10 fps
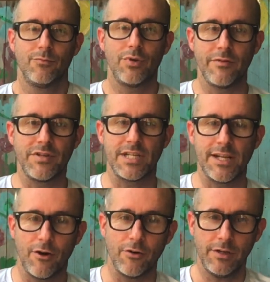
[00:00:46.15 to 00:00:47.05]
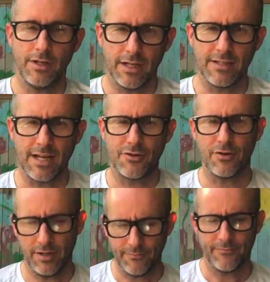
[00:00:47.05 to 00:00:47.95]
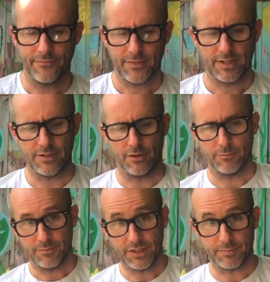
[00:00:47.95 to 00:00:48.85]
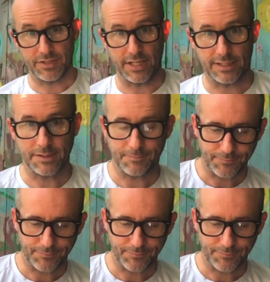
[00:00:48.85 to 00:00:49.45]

previously on, etc. So, chapter 6.